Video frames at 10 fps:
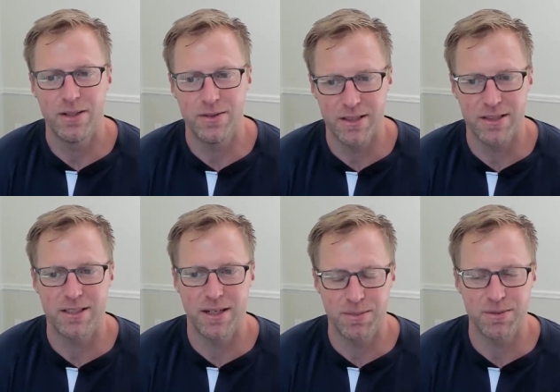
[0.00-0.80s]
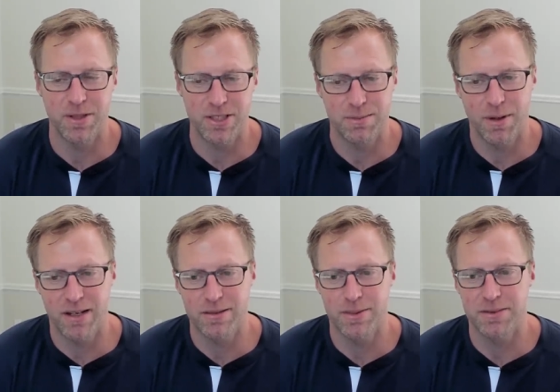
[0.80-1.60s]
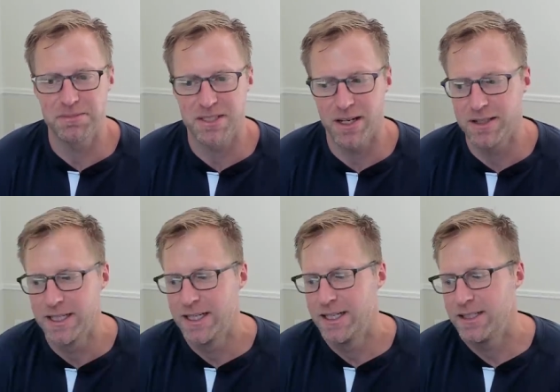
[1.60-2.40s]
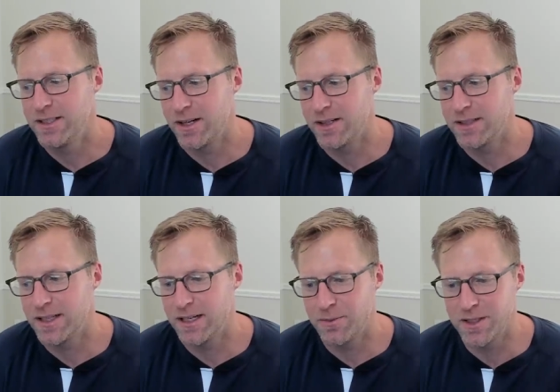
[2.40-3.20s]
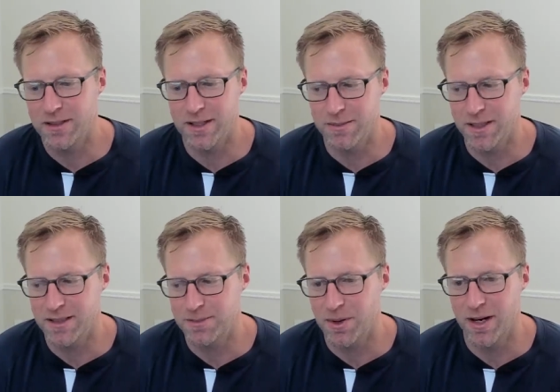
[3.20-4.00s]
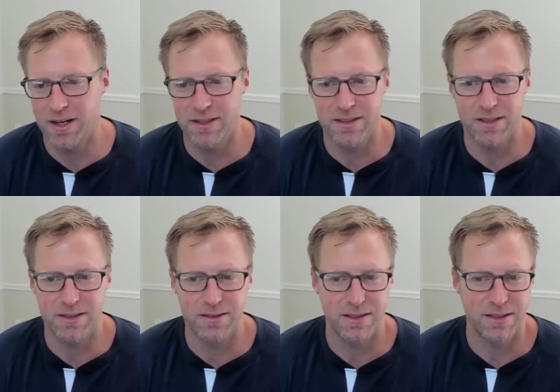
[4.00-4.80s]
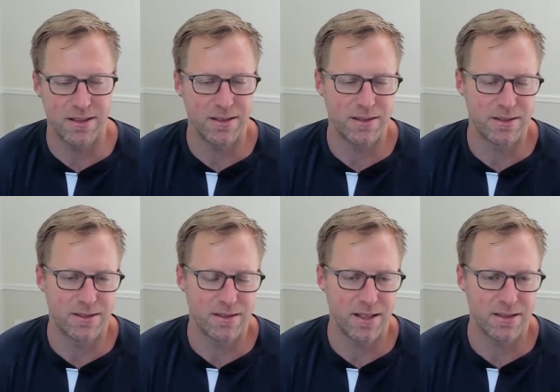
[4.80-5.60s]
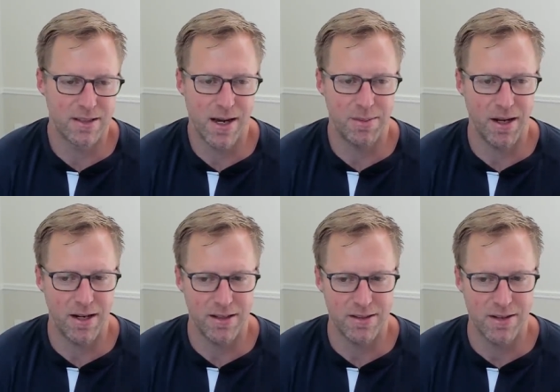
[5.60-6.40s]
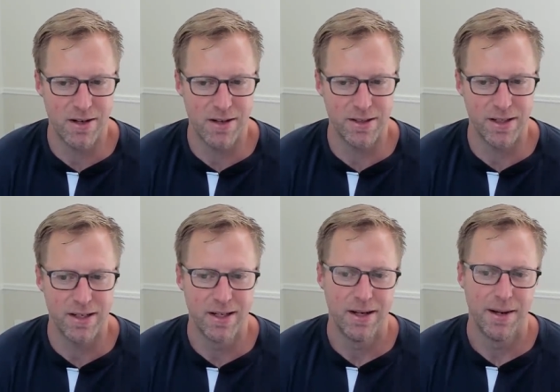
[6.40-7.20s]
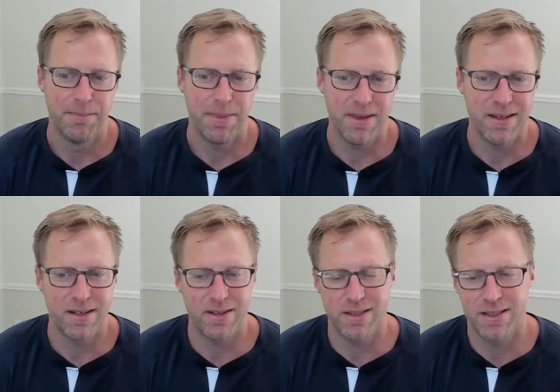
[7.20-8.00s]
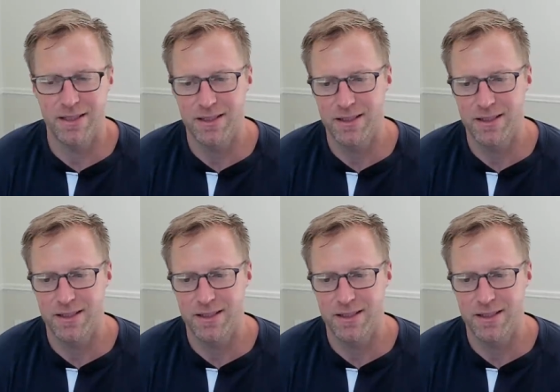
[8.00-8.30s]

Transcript: using the tape as much as possible. So you know, we talked about this prior to to the to us hopping onto this call that you know